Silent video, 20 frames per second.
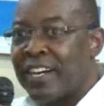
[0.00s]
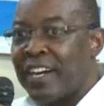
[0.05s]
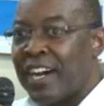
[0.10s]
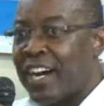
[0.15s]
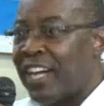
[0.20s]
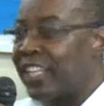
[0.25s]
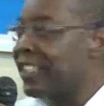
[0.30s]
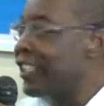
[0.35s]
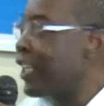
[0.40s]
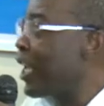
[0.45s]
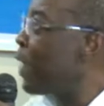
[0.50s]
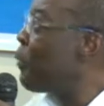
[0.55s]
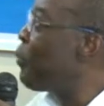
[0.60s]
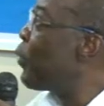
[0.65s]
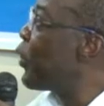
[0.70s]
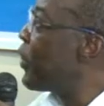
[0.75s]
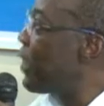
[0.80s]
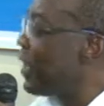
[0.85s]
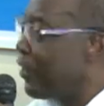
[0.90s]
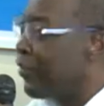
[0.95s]
has a
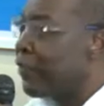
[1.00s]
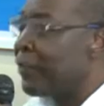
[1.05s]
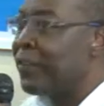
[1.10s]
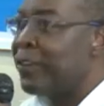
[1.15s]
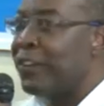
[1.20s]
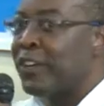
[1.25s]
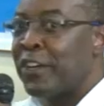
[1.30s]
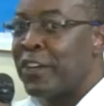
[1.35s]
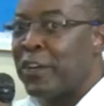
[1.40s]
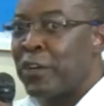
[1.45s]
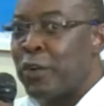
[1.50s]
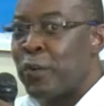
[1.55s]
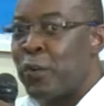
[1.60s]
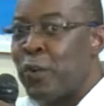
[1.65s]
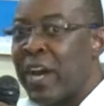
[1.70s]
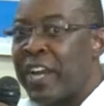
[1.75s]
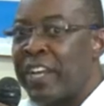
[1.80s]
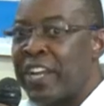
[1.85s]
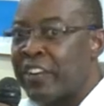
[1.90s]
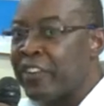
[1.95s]
motive to
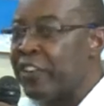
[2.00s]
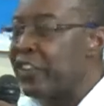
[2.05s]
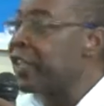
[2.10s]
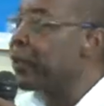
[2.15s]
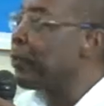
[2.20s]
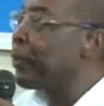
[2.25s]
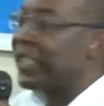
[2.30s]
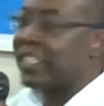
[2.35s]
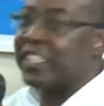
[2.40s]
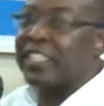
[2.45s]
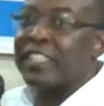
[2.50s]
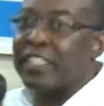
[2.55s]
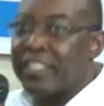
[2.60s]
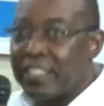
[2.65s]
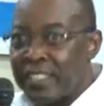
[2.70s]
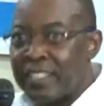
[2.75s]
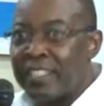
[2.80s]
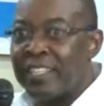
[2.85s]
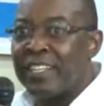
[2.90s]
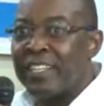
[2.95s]
undertreat
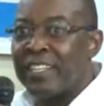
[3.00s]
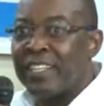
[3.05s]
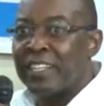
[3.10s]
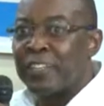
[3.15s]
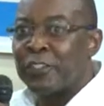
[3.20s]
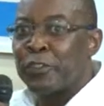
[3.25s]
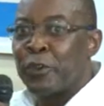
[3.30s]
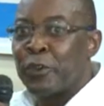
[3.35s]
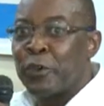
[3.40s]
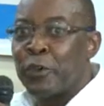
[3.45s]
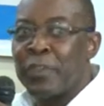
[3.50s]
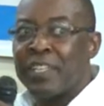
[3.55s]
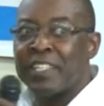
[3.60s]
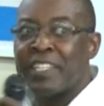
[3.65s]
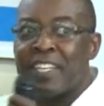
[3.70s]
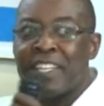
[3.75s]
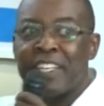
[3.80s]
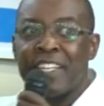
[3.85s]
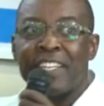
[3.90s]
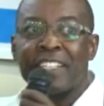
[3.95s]
patients. So these
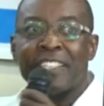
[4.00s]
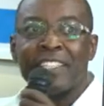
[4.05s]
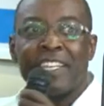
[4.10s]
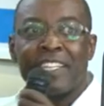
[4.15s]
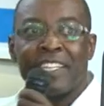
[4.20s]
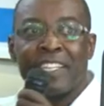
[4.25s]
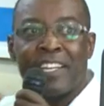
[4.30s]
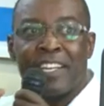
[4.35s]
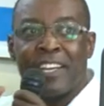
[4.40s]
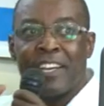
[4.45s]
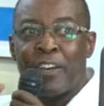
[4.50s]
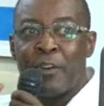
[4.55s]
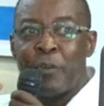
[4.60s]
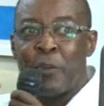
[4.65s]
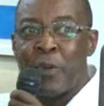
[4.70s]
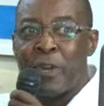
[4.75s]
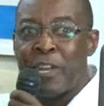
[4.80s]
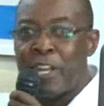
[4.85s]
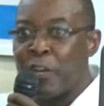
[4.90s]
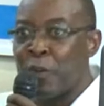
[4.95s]
are things that
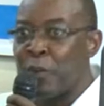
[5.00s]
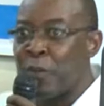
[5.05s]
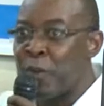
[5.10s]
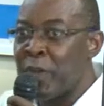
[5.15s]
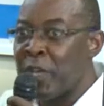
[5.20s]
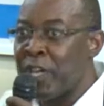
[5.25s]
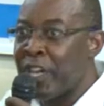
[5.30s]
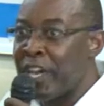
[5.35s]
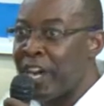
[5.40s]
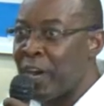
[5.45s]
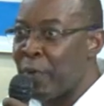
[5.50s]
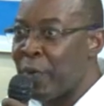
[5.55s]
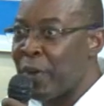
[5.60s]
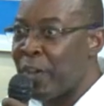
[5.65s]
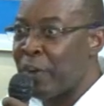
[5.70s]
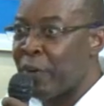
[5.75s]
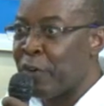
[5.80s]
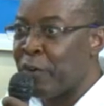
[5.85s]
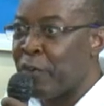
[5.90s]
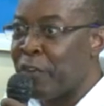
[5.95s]
we need to be
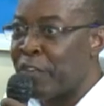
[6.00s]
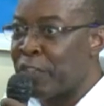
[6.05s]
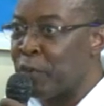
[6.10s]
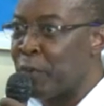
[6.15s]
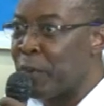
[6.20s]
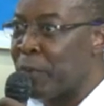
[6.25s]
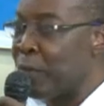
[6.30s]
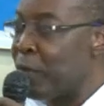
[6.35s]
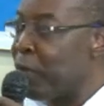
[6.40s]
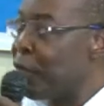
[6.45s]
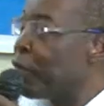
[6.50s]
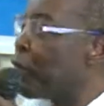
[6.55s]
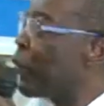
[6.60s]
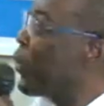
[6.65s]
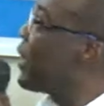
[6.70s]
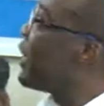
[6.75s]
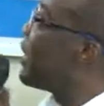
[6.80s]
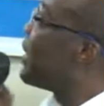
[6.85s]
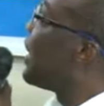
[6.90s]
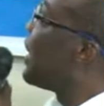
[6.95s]
aware of as we move towards